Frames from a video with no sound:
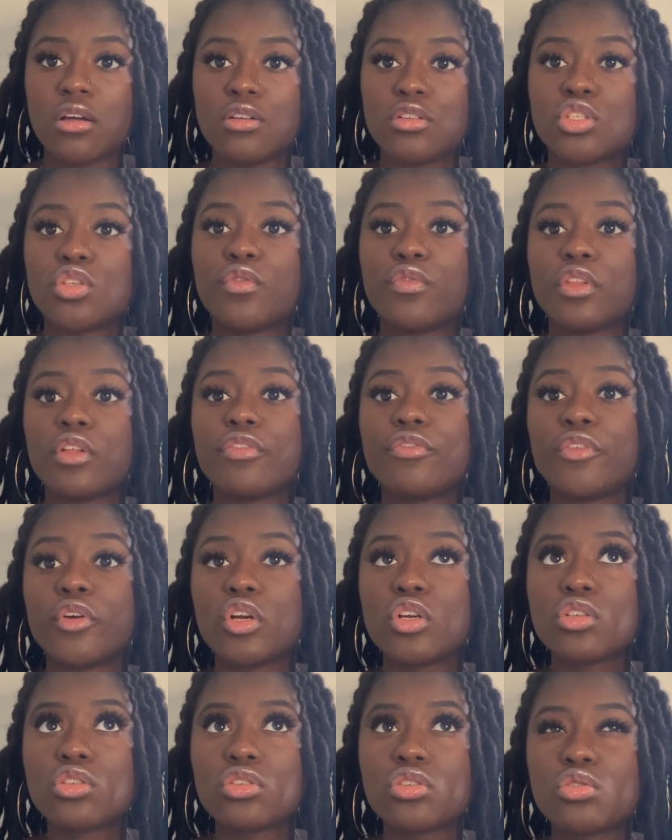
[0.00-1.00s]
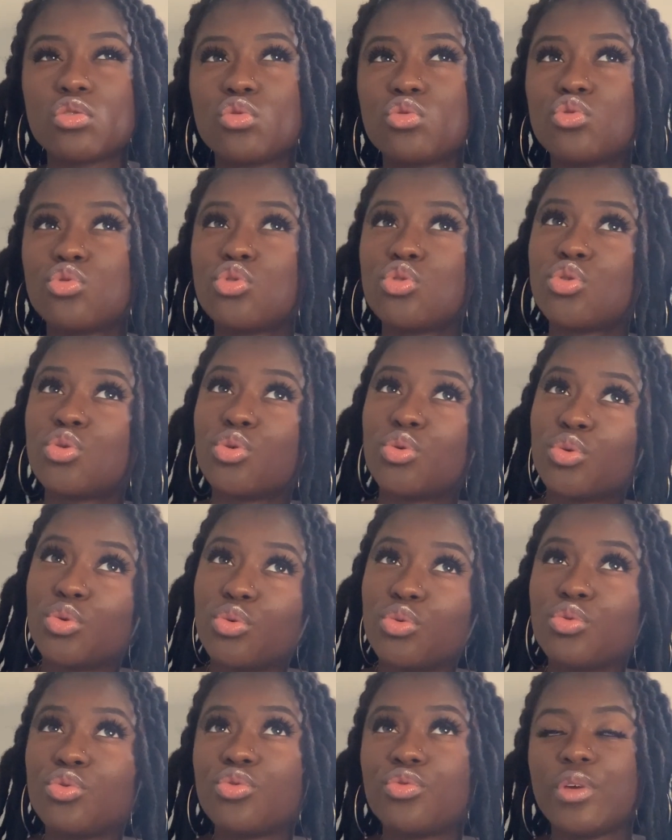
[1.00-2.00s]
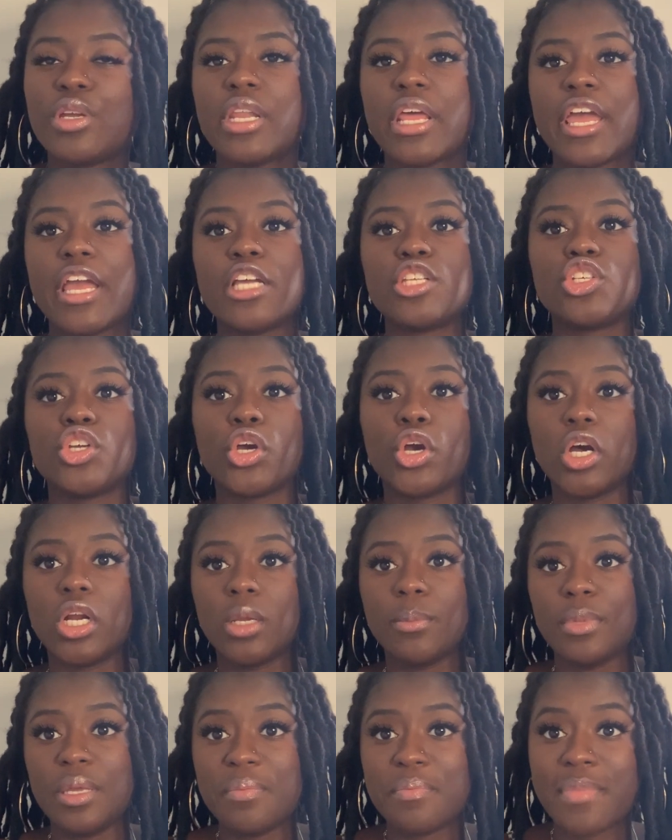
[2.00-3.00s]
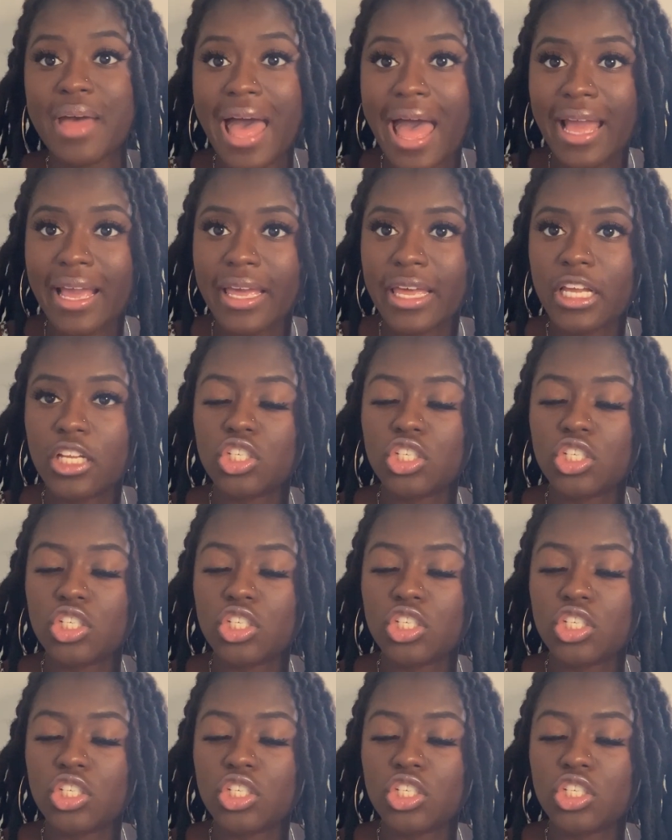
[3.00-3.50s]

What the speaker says: So for the first 2-3 days you're gonna be bagging